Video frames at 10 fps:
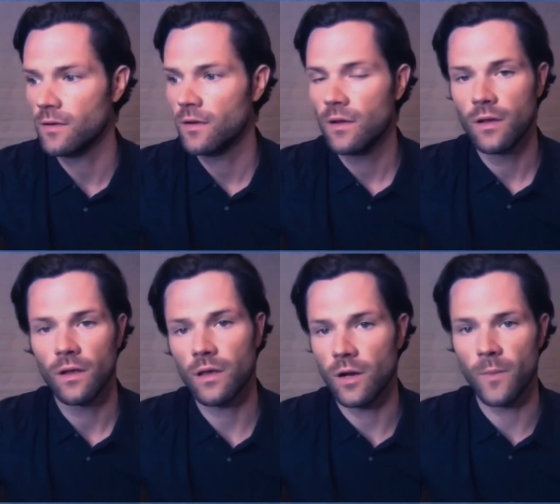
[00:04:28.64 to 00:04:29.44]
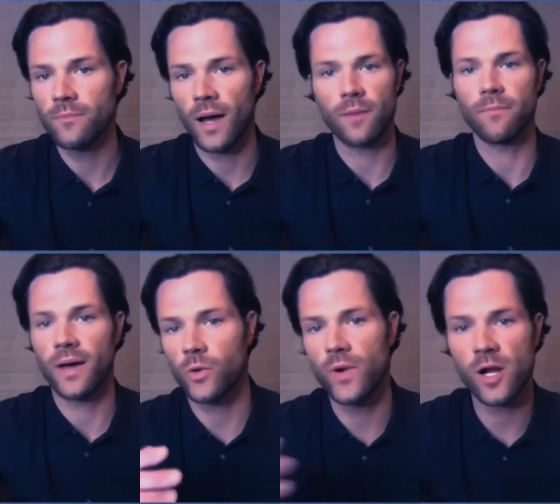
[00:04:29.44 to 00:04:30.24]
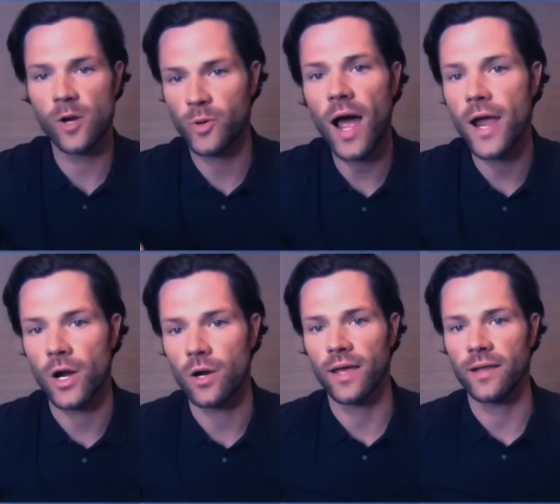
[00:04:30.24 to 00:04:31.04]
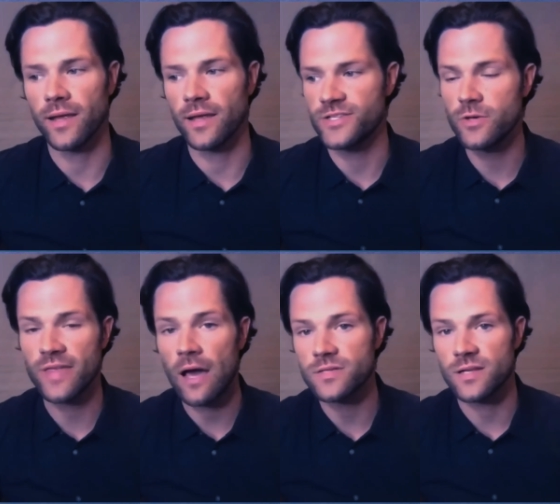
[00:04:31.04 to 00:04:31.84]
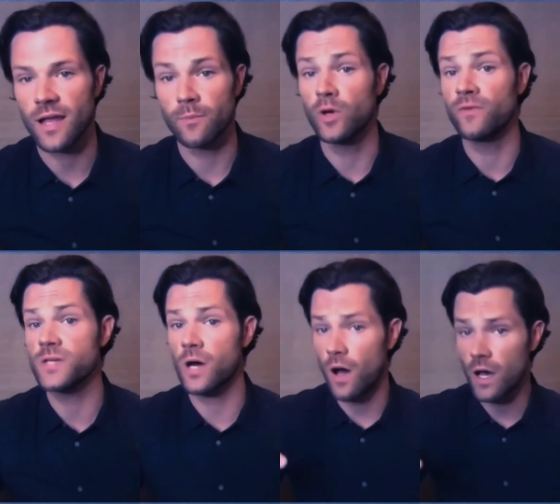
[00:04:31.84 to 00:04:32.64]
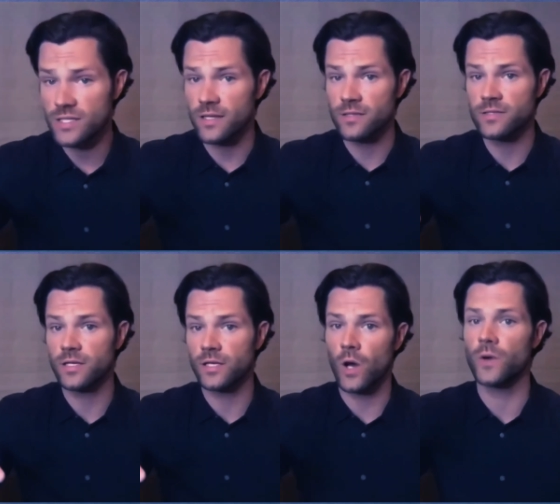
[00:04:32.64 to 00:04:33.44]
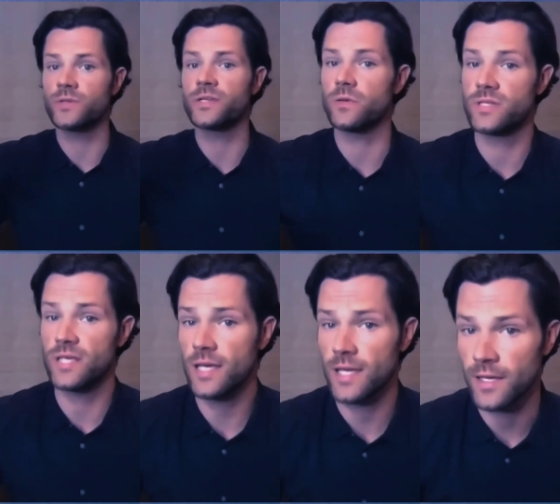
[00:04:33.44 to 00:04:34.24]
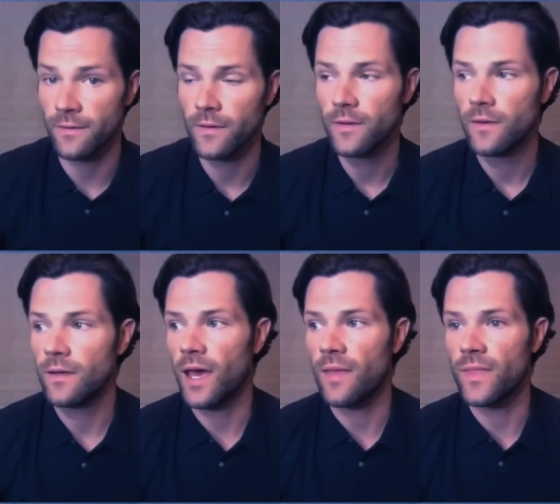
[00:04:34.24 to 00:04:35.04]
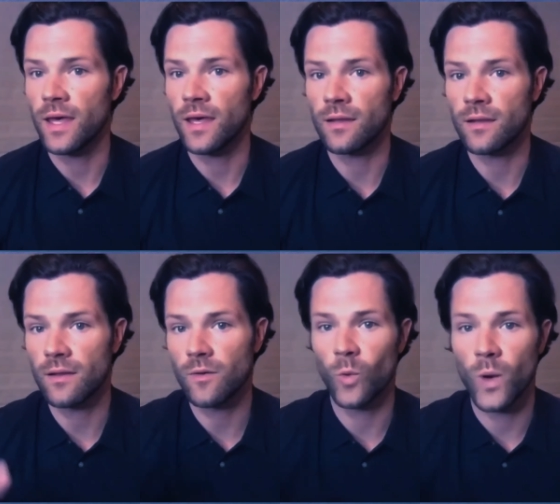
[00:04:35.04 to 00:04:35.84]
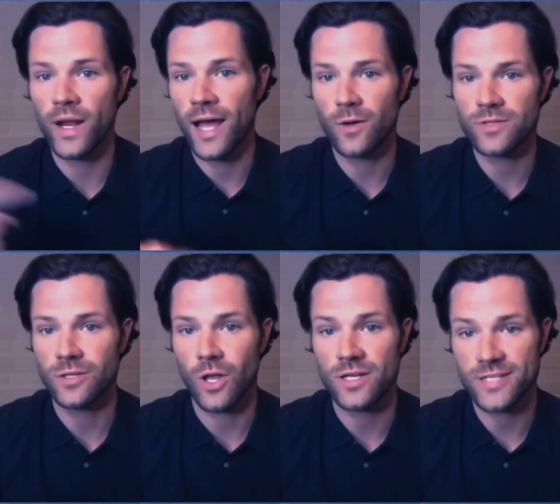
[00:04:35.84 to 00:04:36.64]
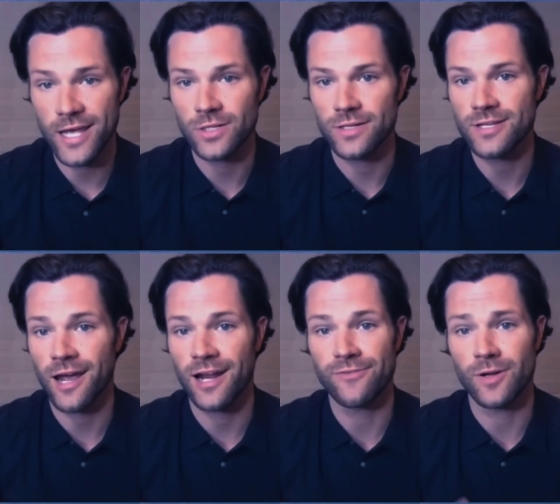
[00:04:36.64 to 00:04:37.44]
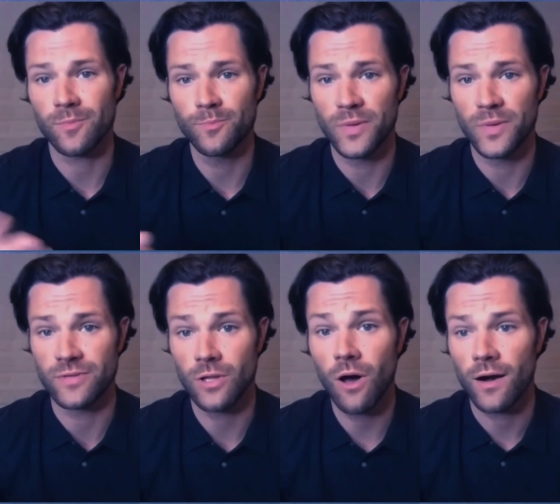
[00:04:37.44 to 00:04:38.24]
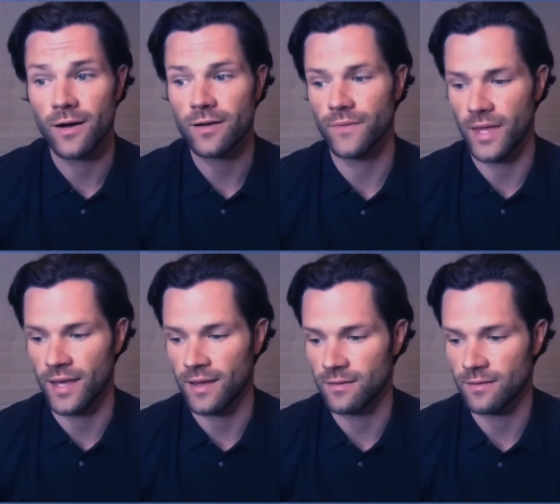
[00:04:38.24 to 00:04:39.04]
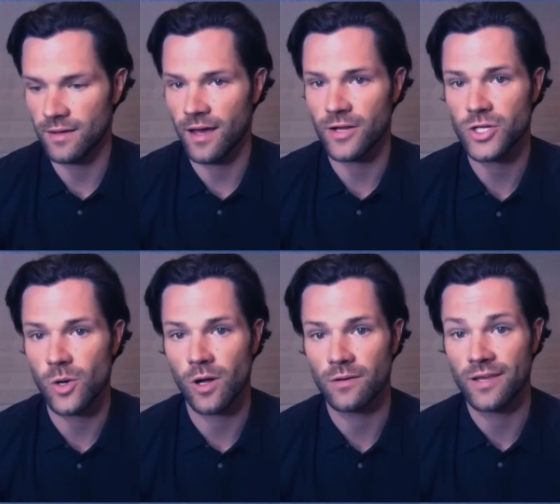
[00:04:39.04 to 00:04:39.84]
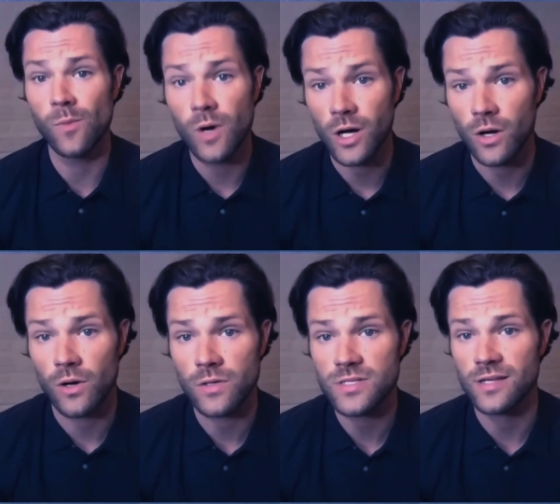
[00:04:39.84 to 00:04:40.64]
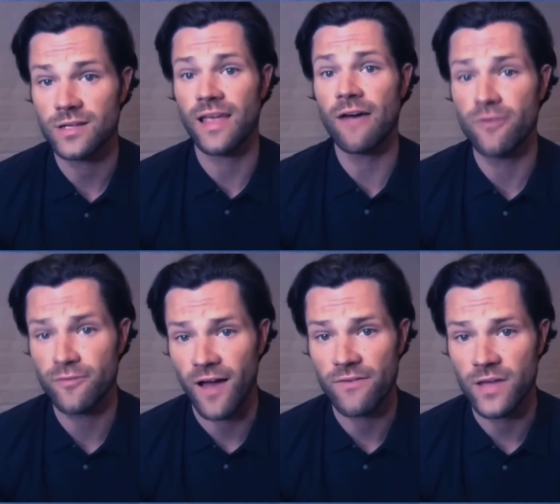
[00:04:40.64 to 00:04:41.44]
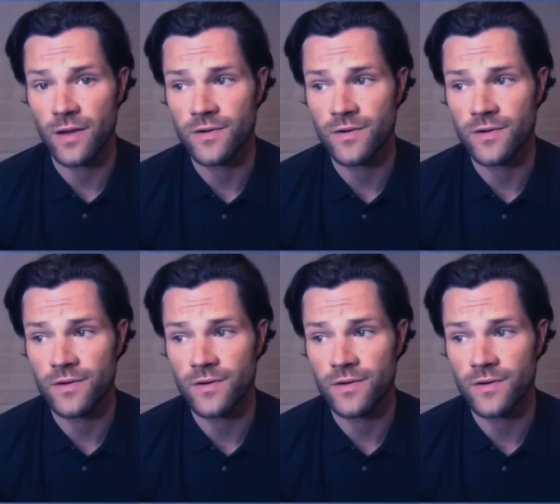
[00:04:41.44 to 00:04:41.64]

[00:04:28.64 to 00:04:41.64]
my career prior, in 2000, I moved to Austin to go to UT, and then went out to Los Angeles kind of on a bit of a lark, and got a show called Gilmore Girls. Did that for 5 years,